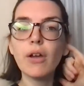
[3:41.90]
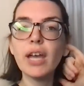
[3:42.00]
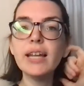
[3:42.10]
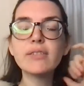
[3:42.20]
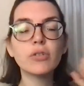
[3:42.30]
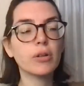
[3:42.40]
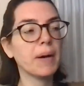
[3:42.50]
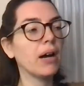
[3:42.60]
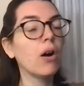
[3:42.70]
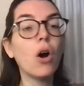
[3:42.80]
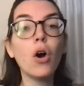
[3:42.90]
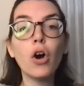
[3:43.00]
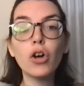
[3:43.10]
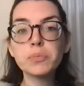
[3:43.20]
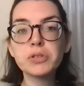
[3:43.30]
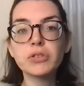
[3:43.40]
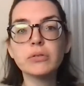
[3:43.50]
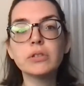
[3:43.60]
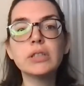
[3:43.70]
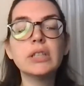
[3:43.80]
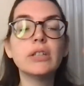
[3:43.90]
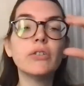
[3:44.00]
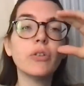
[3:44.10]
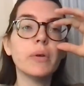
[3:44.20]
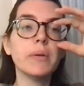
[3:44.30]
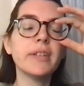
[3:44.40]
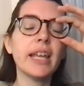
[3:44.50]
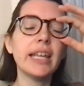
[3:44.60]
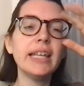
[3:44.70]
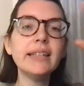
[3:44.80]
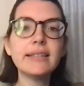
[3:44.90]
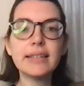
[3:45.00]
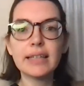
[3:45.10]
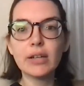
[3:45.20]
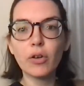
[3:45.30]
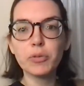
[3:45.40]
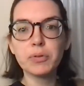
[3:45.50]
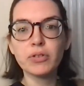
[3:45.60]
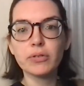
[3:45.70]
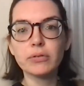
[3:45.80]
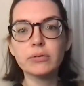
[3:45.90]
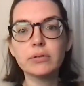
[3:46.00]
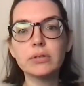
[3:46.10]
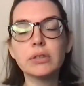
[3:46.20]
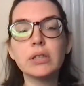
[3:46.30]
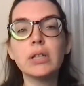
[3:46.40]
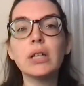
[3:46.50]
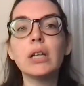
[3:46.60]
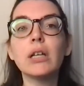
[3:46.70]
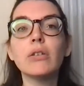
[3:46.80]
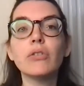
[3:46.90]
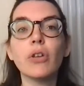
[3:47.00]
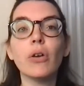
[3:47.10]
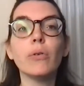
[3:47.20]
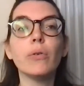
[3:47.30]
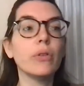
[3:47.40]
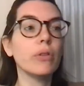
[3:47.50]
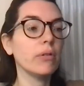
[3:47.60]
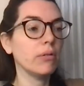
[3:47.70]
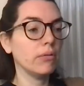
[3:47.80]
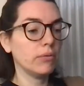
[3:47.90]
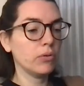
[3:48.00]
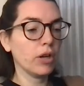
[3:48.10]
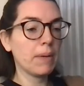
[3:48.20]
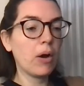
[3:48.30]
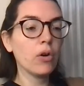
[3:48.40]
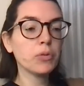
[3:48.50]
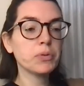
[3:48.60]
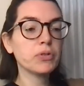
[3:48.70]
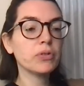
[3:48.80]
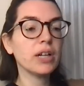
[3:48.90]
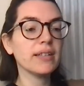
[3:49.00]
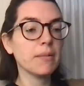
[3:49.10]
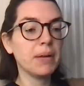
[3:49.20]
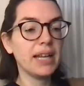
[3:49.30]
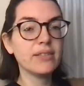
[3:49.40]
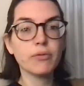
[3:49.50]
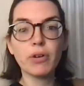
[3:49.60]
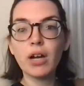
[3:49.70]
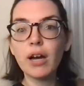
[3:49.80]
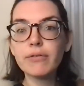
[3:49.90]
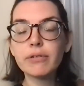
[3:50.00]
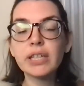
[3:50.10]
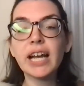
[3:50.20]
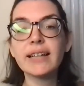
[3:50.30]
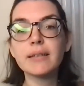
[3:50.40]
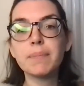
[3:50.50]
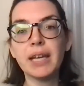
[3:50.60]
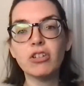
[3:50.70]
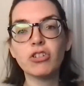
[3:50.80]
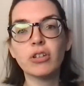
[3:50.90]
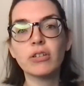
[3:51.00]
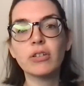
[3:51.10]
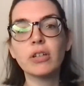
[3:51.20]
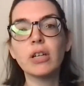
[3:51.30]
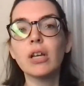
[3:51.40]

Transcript: Okay, let's talk about hospital. So we would say he's still in hospital. So we're talking about hospital as the place of recovery as a patient.